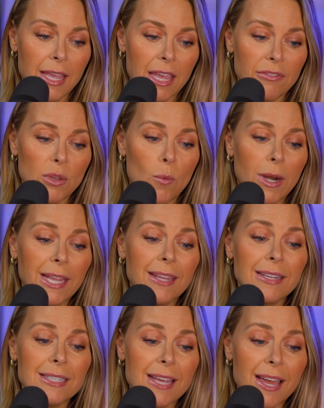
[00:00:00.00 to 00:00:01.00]
If you want to get
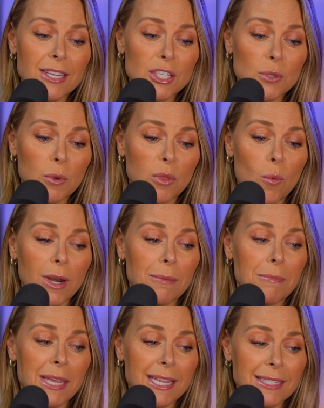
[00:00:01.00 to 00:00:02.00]
in touch with what it
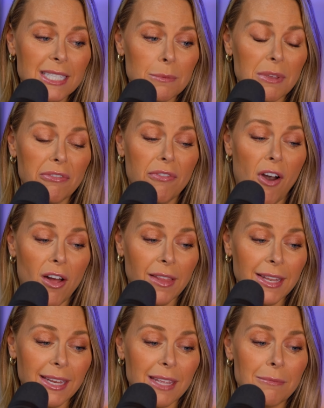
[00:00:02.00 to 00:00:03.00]
means to be
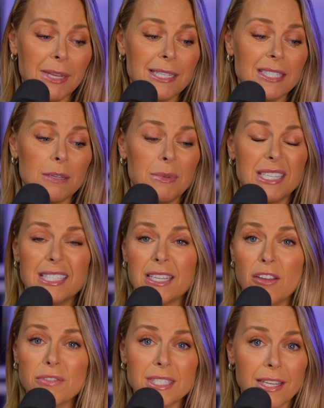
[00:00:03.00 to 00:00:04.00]
fallen, it means to be
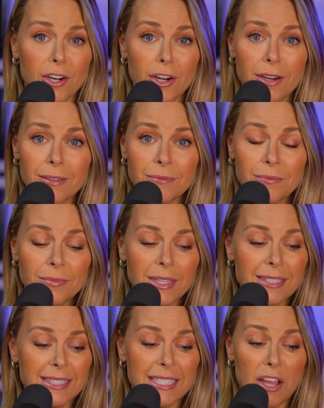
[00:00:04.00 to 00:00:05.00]
self-centered,
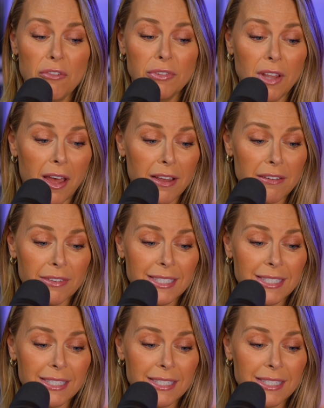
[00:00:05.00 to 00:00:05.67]
self-love,